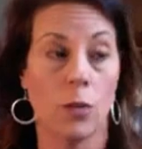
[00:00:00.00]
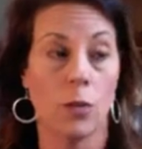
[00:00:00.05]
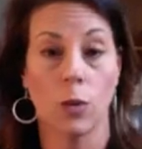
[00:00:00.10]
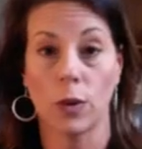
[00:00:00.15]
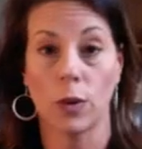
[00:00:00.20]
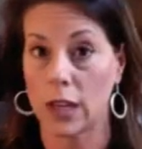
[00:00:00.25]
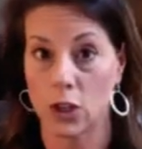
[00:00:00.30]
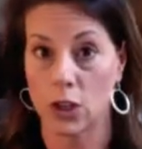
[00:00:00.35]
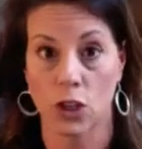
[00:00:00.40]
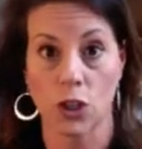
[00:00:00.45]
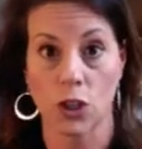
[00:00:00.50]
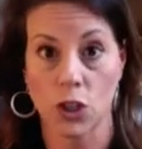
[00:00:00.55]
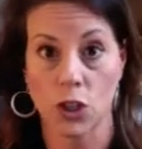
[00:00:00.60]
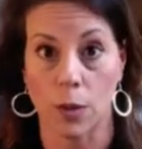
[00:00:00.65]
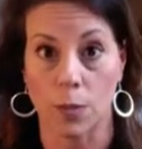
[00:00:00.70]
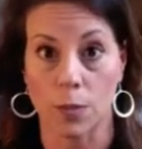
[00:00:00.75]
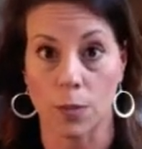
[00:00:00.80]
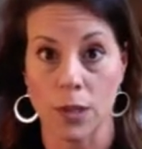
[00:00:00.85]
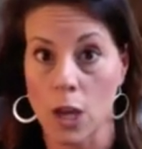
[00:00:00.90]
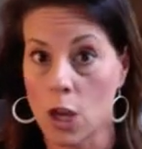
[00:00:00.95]

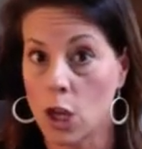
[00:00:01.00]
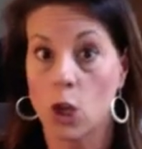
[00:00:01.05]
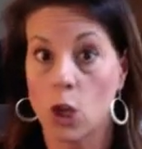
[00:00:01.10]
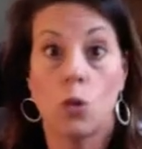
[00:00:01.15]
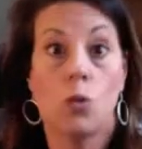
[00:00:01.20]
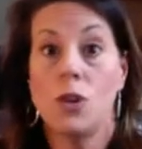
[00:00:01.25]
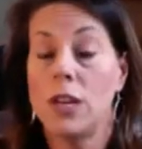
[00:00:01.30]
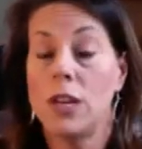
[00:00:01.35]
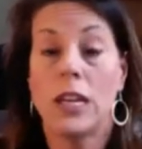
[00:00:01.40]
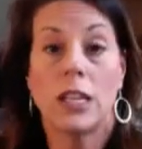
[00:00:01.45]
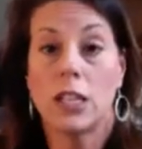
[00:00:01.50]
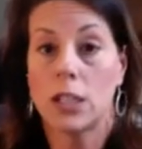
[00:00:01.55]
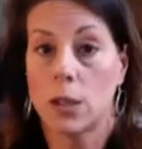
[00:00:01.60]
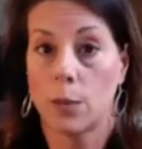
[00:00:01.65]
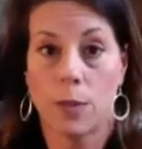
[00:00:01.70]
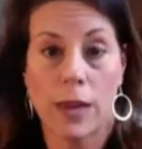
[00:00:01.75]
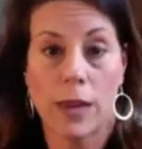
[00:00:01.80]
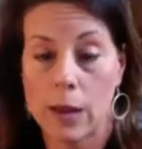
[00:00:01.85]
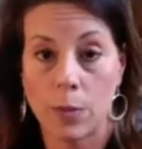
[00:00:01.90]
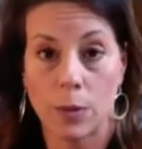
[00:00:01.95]
relationships. You need to
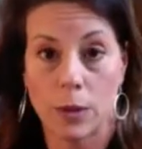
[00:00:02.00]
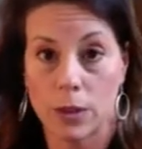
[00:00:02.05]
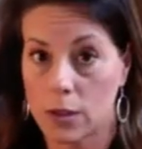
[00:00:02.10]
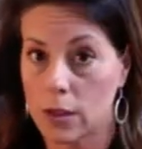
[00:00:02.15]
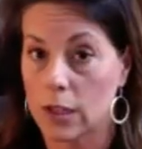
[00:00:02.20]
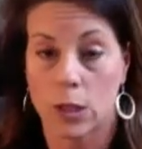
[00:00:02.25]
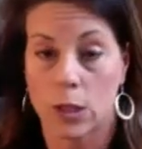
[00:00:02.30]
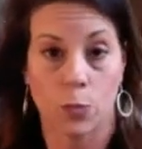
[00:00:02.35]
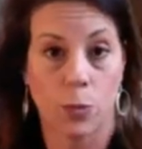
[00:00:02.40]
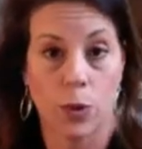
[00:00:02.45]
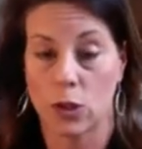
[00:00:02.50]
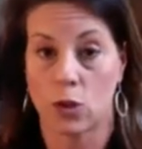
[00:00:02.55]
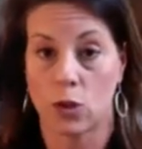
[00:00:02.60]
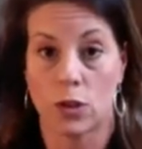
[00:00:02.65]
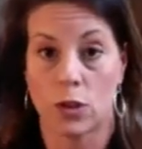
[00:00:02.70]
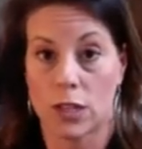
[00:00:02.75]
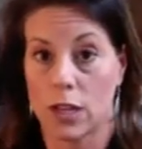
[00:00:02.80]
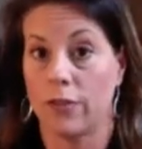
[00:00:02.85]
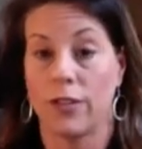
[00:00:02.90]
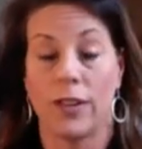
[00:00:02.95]
be able to express
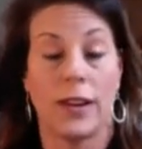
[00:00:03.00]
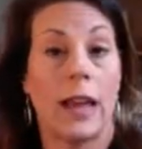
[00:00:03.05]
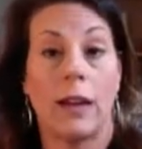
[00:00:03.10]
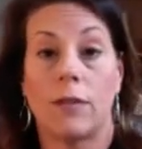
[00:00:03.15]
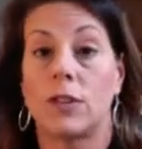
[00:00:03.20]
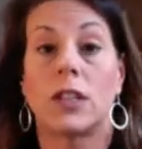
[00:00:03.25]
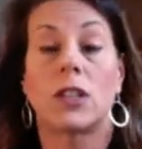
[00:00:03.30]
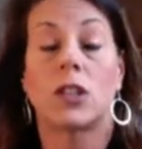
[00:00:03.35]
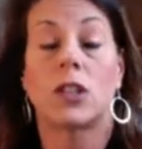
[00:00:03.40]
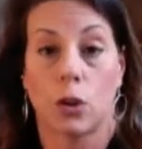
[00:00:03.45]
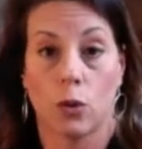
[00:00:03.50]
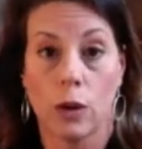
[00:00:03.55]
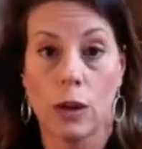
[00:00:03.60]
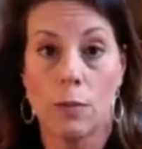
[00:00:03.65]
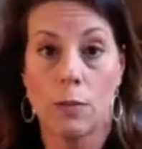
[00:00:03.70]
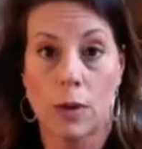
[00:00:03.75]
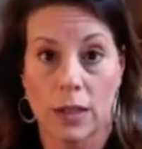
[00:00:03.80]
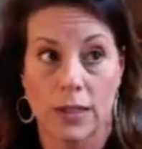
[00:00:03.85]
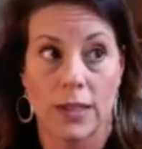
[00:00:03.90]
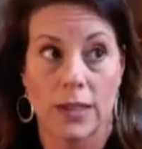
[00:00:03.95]
yourself and have
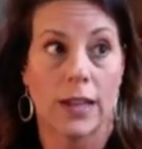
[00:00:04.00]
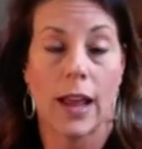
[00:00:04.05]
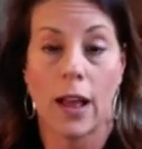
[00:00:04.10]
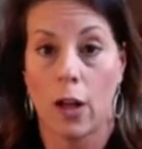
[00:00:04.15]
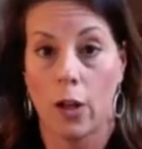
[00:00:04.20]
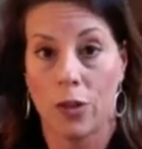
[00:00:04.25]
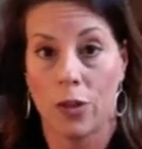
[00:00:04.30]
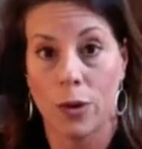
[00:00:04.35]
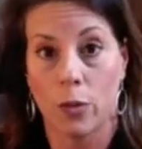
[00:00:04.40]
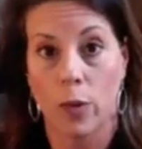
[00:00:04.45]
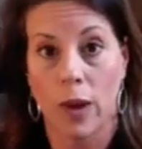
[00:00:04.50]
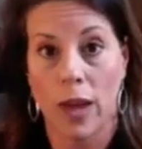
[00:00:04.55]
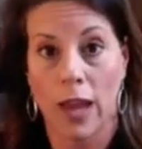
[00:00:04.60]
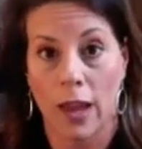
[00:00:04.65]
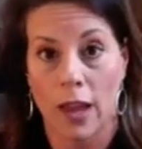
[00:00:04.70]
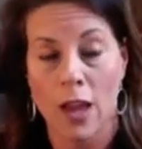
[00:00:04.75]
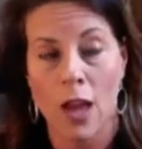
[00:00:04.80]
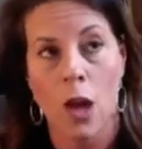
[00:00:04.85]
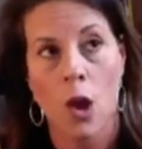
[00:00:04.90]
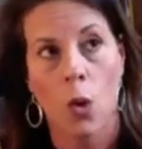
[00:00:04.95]
disagreements in a healthy way.
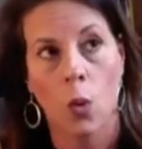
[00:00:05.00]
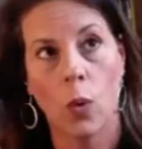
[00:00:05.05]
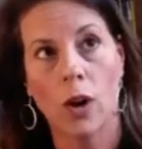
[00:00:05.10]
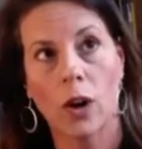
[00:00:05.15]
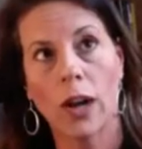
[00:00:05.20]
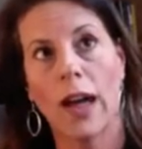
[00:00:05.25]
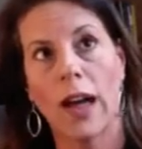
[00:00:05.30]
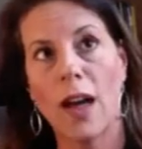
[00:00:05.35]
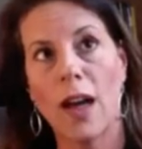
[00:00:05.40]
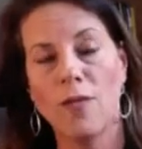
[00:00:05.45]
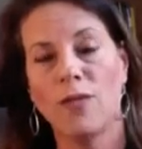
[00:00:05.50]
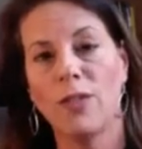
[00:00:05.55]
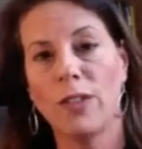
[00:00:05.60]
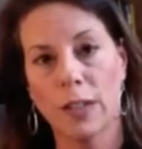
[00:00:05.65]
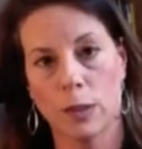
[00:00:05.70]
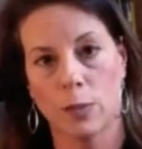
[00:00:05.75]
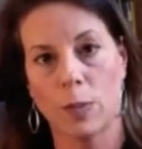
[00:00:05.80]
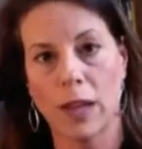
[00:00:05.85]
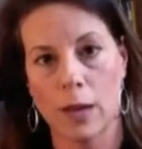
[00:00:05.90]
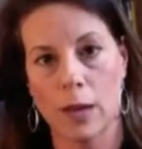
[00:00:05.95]
Where
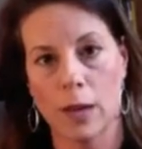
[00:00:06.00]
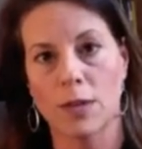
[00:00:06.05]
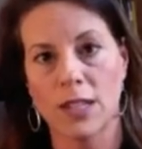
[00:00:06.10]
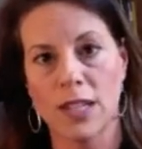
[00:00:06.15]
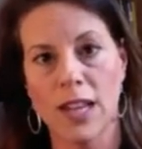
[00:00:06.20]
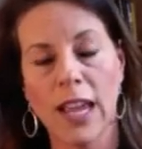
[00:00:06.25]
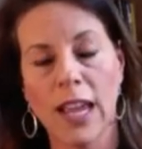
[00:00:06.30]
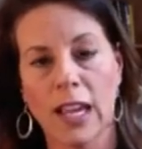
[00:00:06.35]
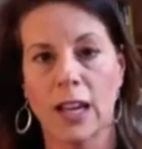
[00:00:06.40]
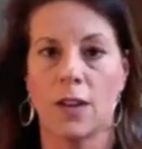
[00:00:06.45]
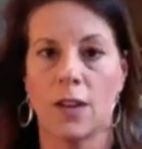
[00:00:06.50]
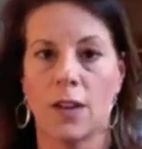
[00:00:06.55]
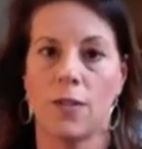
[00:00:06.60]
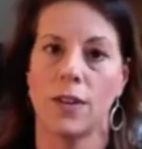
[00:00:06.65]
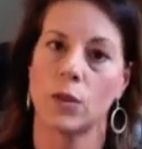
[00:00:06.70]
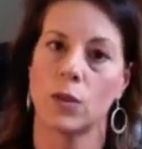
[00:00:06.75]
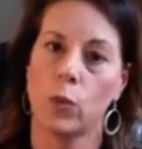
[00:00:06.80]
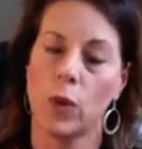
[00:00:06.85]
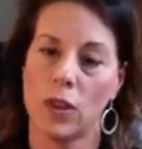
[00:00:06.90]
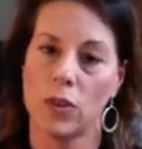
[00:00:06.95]
conflict becomes negative
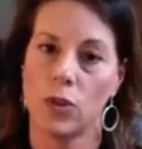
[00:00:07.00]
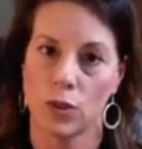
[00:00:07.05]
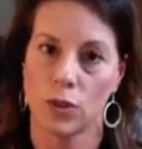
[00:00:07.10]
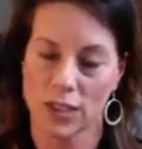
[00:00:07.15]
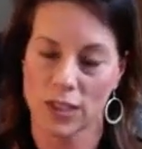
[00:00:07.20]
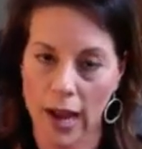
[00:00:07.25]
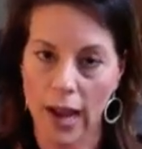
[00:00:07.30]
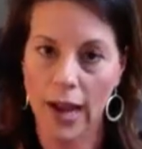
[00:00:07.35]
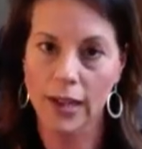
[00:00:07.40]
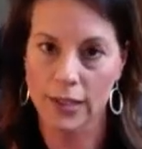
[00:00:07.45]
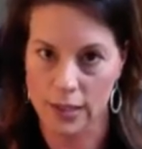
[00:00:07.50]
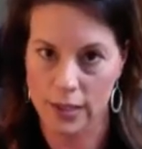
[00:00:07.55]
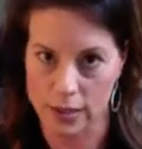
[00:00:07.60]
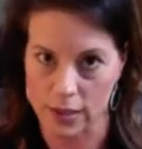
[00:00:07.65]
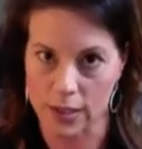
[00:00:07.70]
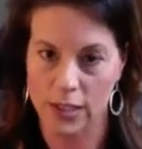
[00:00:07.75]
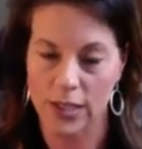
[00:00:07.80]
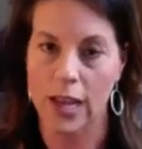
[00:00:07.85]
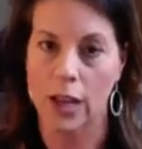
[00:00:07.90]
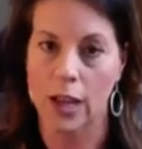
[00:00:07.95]
is when those
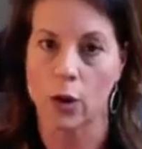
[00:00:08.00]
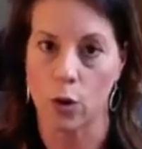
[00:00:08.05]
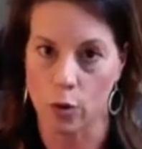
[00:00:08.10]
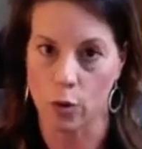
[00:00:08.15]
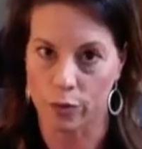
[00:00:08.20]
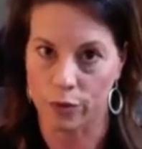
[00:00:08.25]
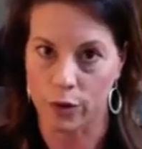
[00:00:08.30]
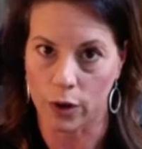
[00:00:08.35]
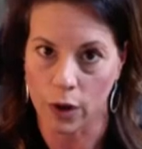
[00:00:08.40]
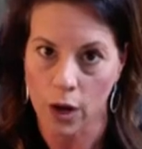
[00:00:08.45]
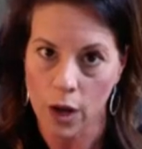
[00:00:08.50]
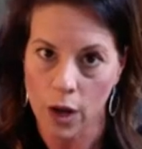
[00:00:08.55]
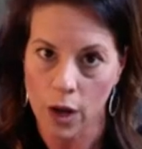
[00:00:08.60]
toxins take over